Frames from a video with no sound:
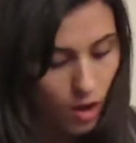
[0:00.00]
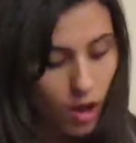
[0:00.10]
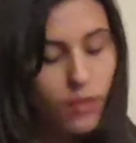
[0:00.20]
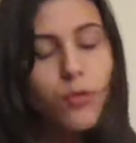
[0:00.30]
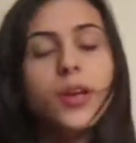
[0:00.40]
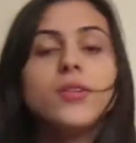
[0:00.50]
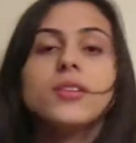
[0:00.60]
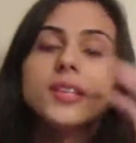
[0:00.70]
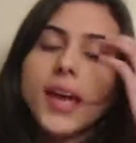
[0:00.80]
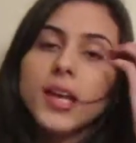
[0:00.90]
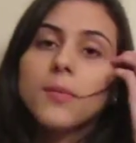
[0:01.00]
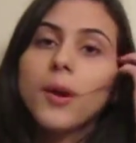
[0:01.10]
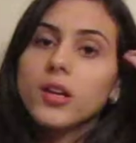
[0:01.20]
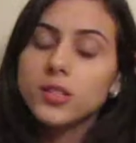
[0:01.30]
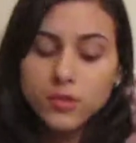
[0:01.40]
Avoid using any
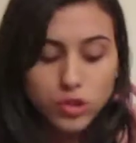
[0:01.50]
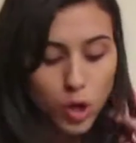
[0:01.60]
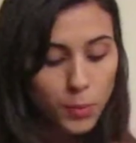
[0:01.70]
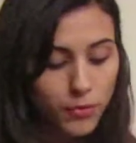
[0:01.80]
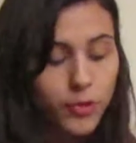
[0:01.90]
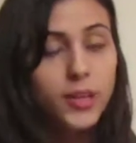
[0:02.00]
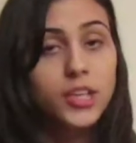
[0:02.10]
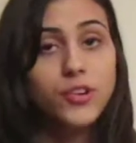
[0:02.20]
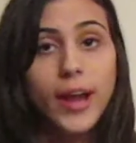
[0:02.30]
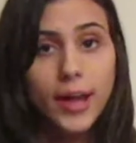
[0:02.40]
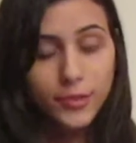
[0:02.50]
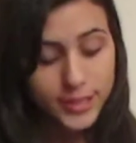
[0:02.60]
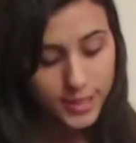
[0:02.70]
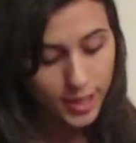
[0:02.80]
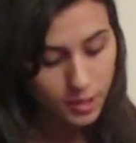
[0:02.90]
bars of soap, for they dry out the
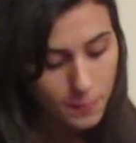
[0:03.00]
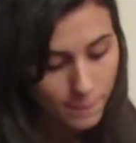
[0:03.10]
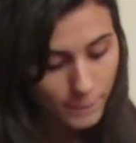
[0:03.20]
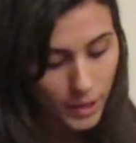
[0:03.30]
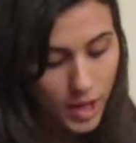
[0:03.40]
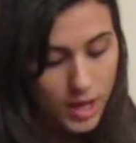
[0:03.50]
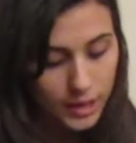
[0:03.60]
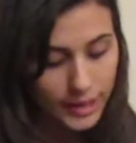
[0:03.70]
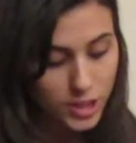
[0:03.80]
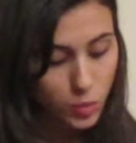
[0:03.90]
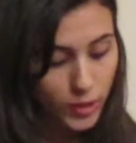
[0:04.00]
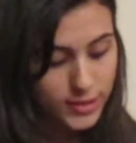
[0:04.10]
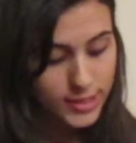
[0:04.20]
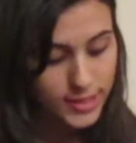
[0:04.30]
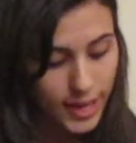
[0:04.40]
skin. Cleanse
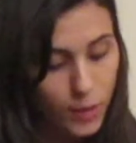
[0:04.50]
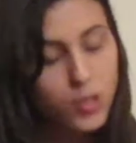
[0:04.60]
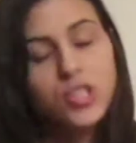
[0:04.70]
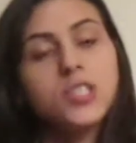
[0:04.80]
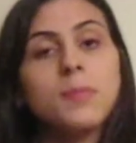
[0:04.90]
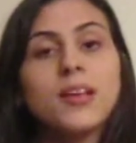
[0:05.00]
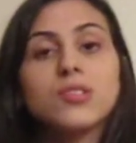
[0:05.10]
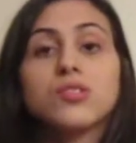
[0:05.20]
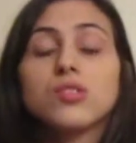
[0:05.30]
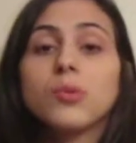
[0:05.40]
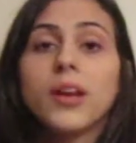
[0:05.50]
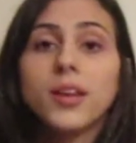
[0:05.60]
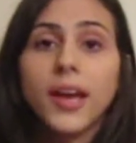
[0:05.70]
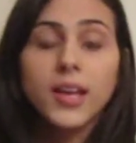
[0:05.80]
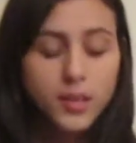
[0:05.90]
once a day, which is best to do at
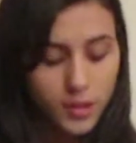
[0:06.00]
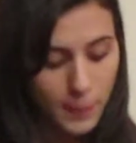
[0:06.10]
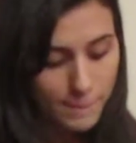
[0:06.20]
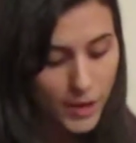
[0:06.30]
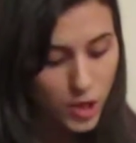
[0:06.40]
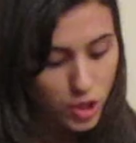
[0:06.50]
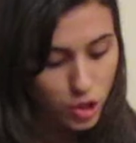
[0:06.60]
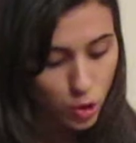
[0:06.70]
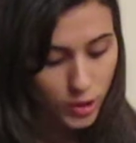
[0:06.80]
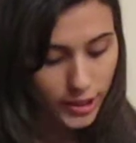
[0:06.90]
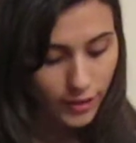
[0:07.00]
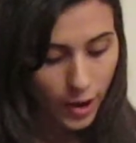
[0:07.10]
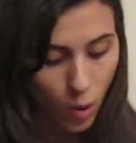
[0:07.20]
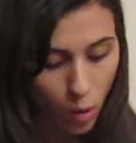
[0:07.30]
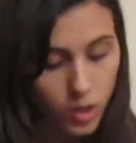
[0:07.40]
night, to clear
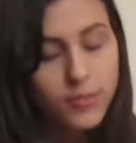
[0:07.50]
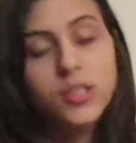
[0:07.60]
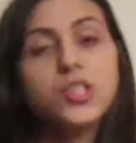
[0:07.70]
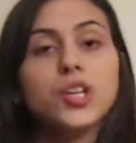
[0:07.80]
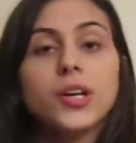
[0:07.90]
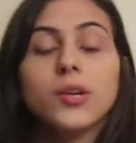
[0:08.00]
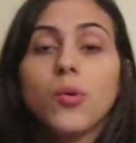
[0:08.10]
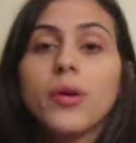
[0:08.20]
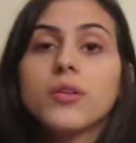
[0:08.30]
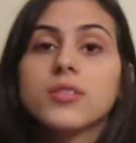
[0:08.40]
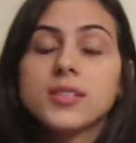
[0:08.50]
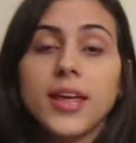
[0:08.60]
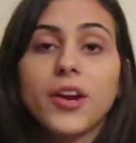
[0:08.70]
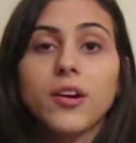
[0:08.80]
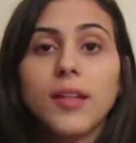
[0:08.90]
out all of the dirt and oils
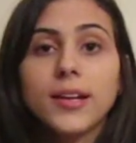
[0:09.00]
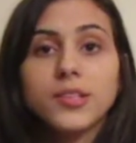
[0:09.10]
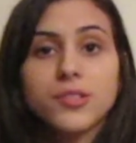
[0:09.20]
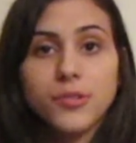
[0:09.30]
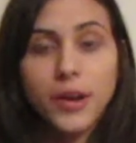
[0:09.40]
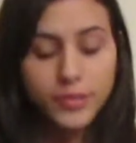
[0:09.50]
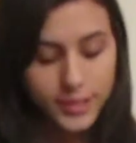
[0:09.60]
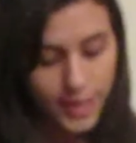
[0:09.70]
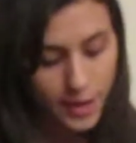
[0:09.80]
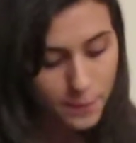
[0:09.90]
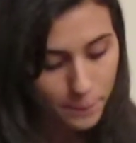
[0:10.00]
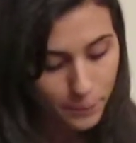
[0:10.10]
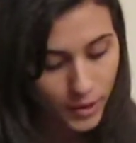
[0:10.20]
that are collected throughout the day.